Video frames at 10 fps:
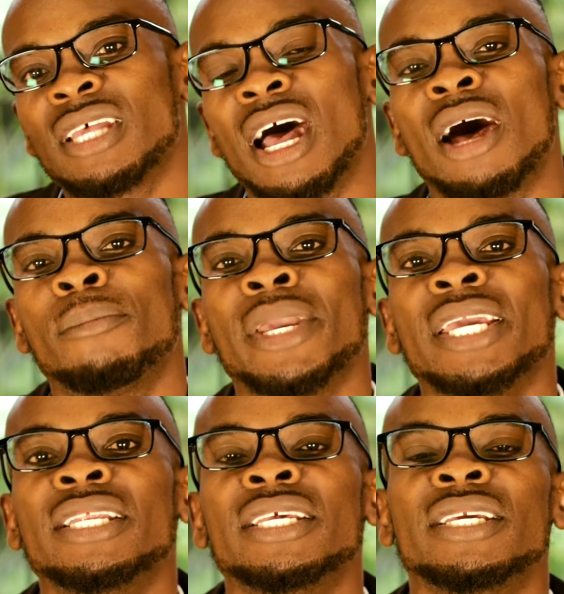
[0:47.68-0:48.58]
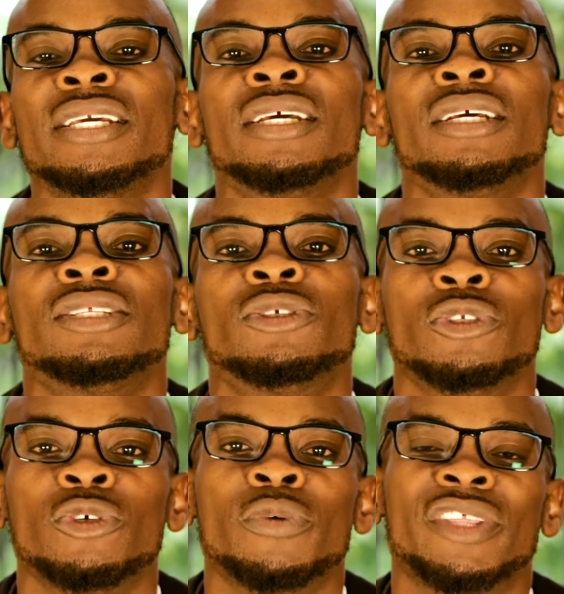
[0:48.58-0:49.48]
are mainly to
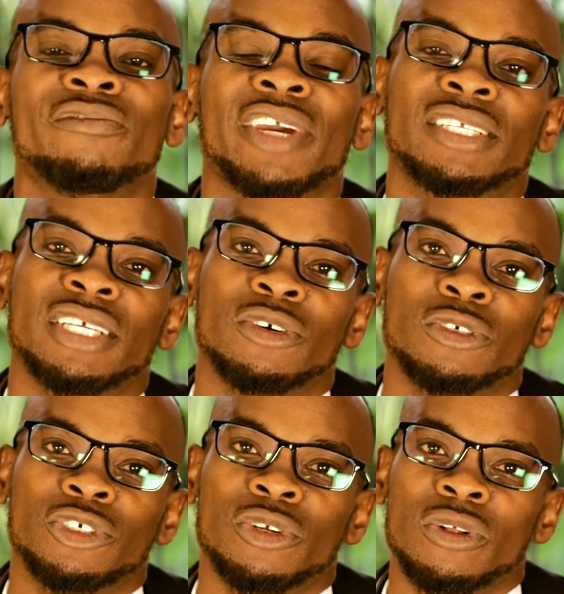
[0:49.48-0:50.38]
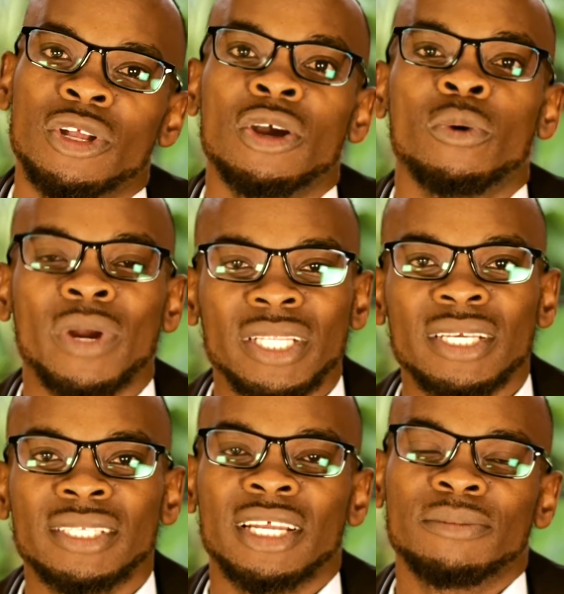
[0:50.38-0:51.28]
do with vector control. What
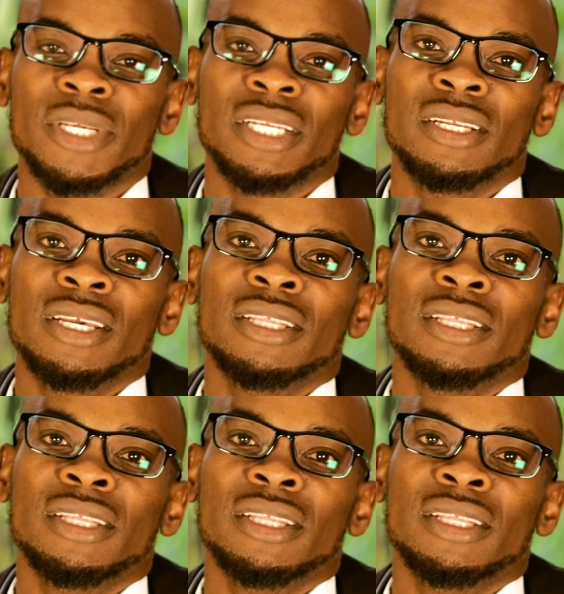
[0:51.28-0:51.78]
does that mean?